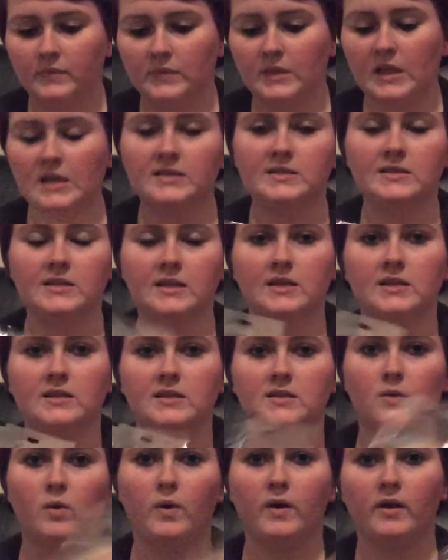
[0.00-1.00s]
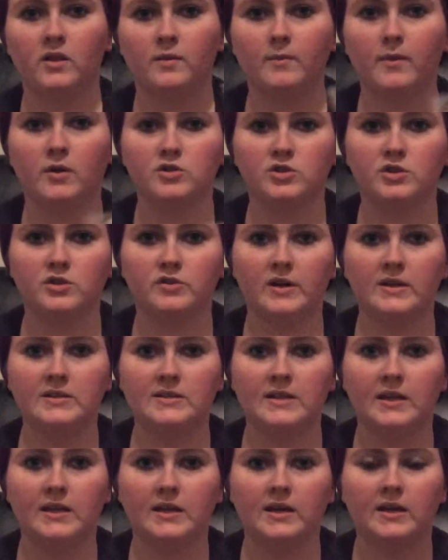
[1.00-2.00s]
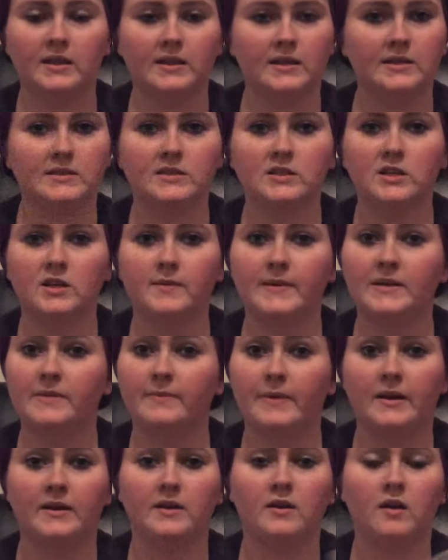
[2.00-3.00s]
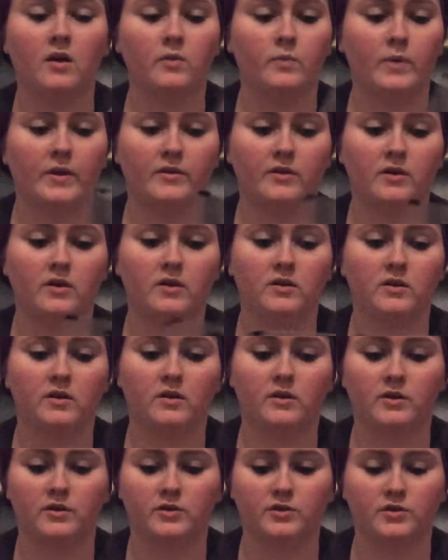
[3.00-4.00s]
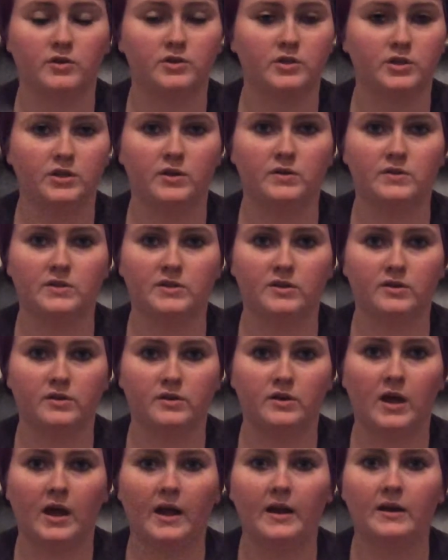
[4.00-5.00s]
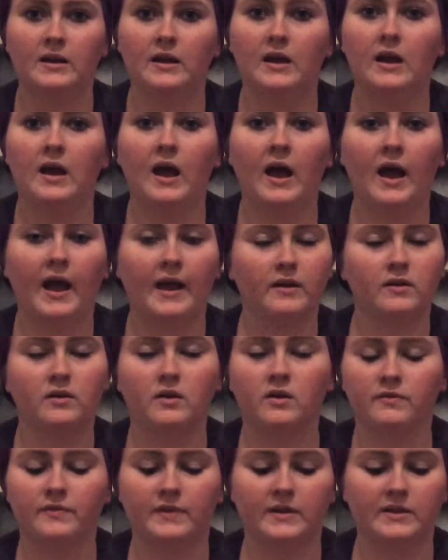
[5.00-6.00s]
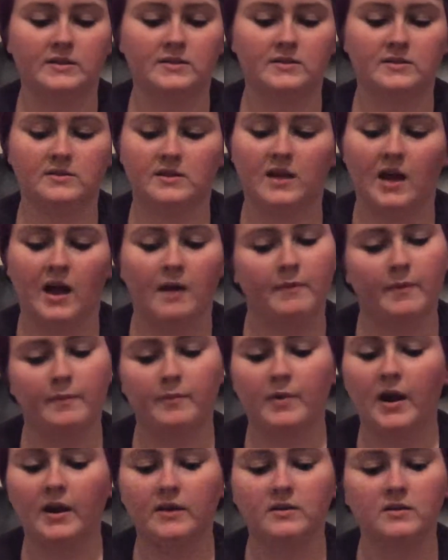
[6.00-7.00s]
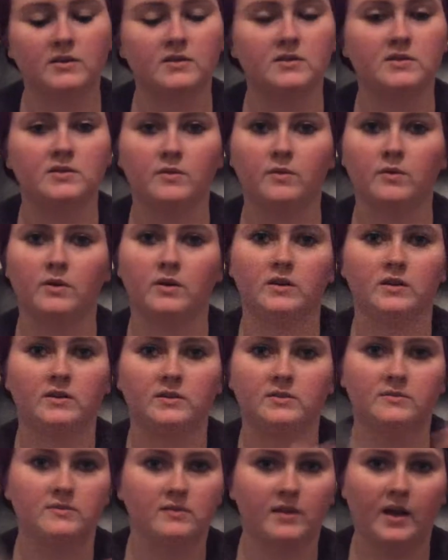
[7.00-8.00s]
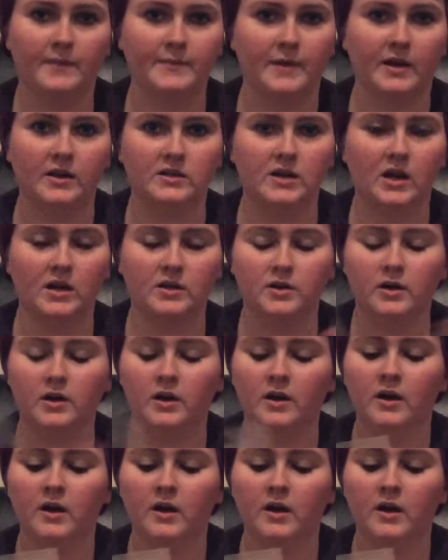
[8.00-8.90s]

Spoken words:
This is oil emulsion dressing. This is going to be dependent on whether your surgeon uses it or not. I don't know if it's common practice or I'm not a doctor.